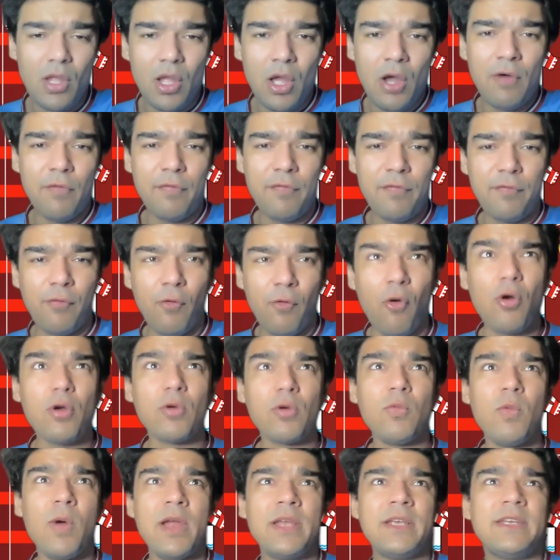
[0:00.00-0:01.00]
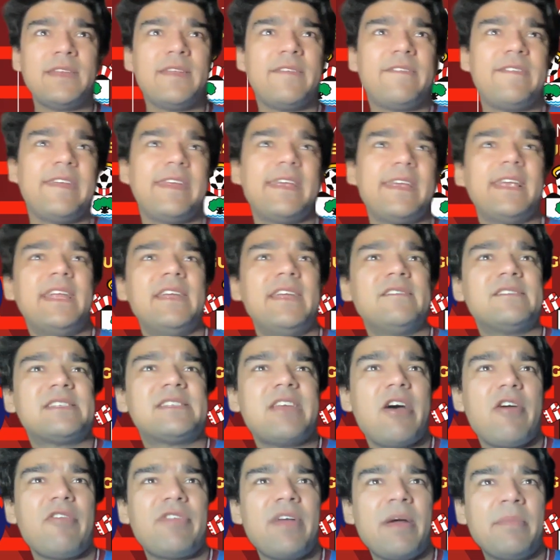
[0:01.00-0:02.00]
A 4-1 defeat leaves
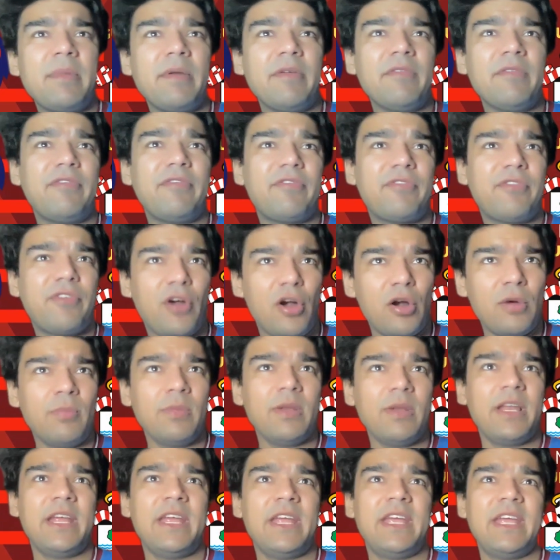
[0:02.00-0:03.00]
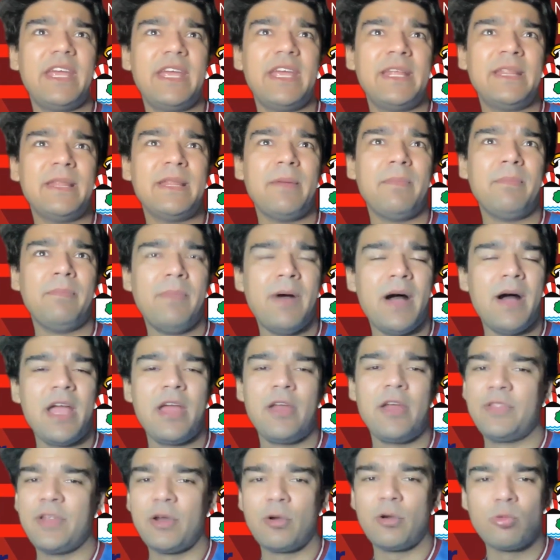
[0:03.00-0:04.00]
Southampton firmly in the
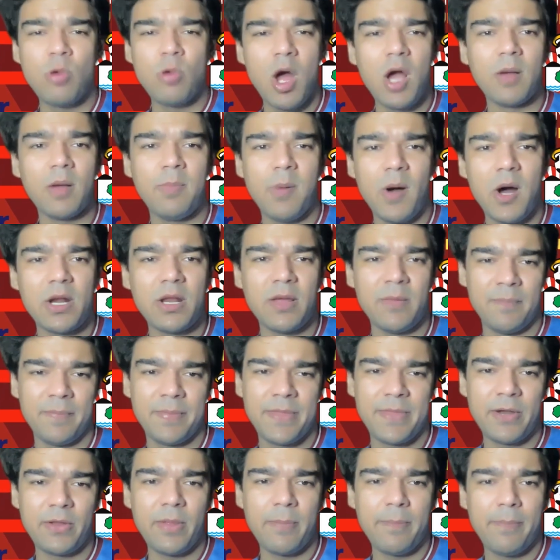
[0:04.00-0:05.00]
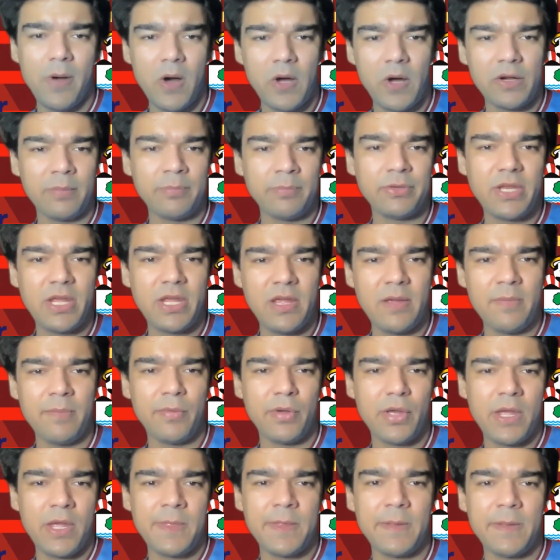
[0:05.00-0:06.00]
mire. They're rock bottom. They're the bottom
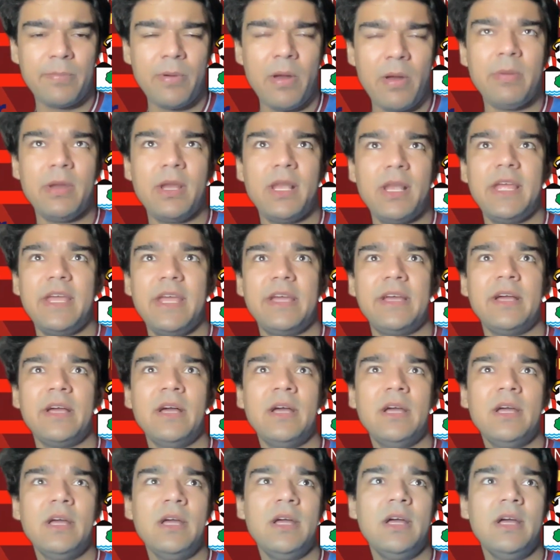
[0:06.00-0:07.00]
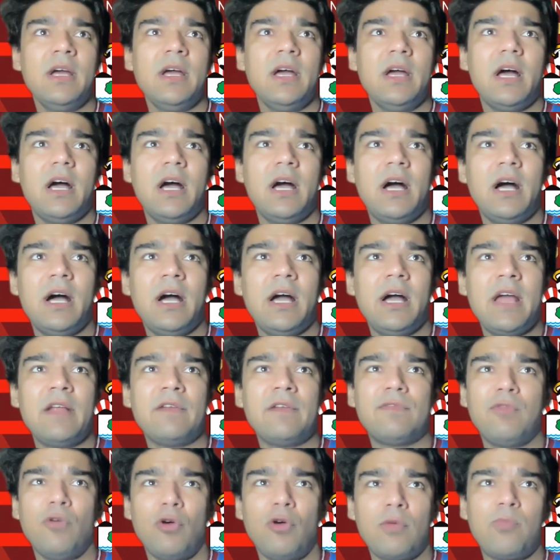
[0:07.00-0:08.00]
team in the Premier League,
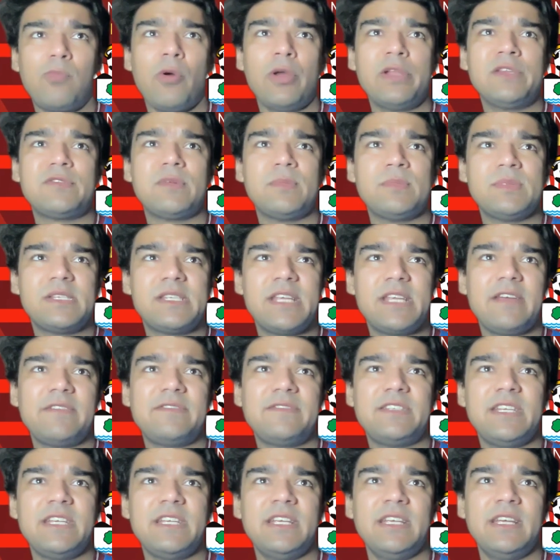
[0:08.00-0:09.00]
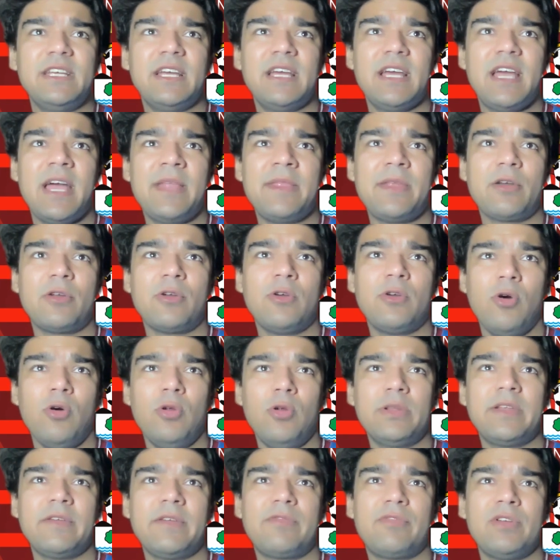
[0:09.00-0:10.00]
and 4 points from safety, and their
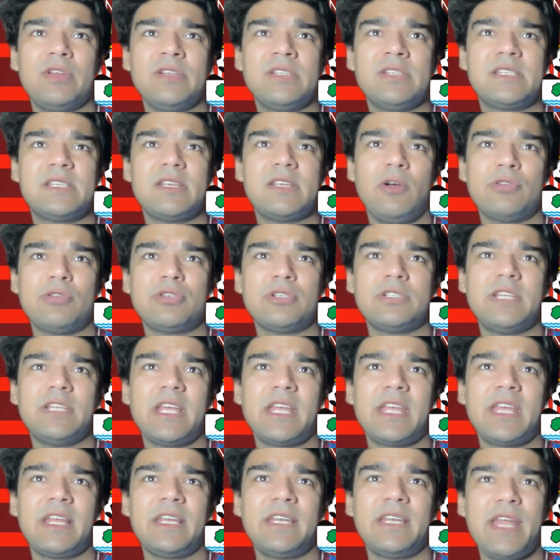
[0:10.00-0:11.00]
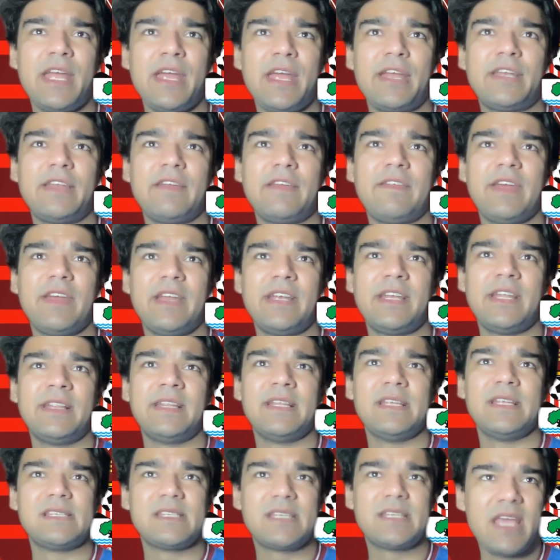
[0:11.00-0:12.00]
goal difference also taking a negative hit
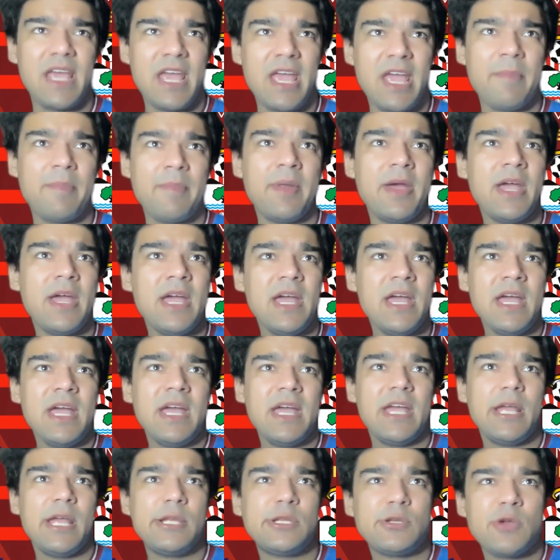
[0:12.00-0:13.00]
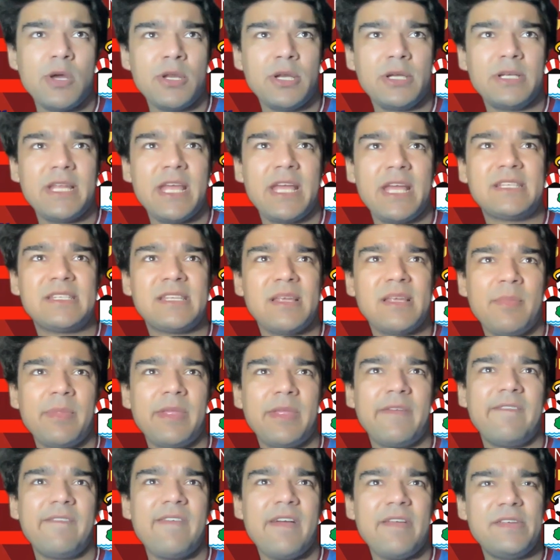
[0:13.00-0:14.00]
in this game. It's going to take
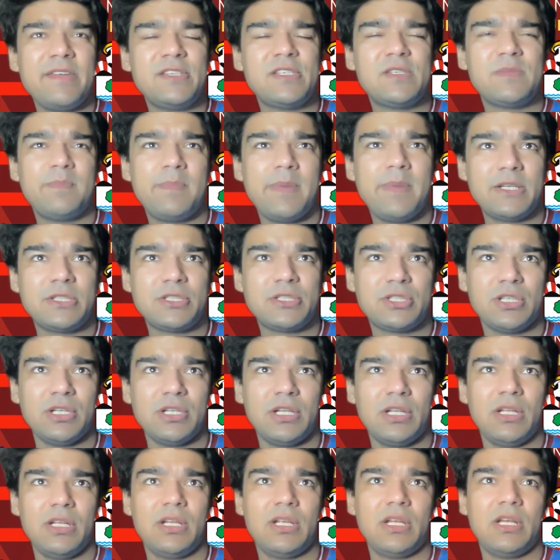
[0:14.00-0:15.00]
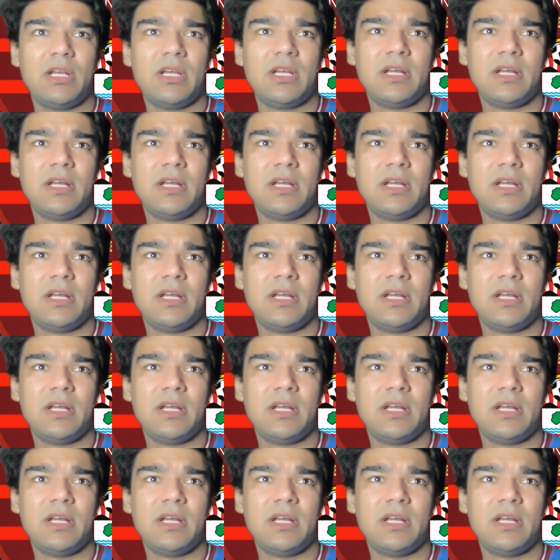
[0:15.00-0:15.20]
something very special